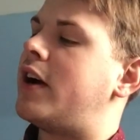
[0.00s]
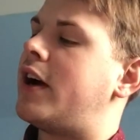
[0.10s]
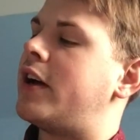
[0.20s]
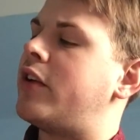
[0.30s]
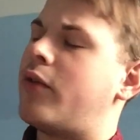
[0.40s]

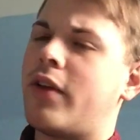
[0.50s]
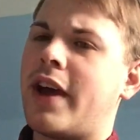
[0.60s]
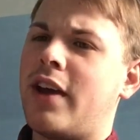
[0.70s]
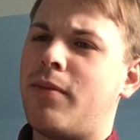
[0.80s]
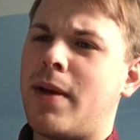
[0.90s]
I don't know what
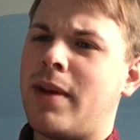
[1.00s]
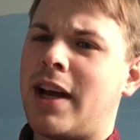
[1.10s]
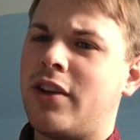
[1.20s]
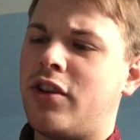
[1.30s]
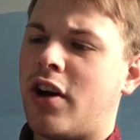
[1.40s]
that is, maybe
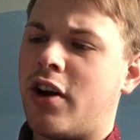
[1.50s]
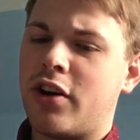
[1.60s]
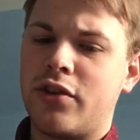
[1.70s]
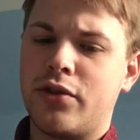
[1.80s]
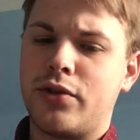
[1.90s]
like
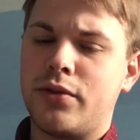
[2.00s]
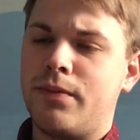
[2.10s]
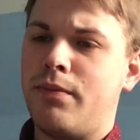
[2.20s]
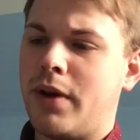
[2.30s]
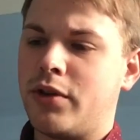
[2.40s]
dark or
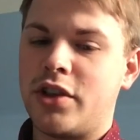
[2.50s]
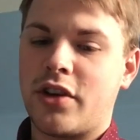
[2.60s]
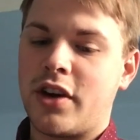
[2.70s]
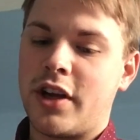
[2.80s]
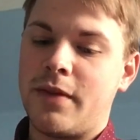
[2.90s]
milk
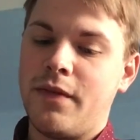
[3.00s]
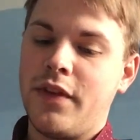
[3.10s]
chocolate.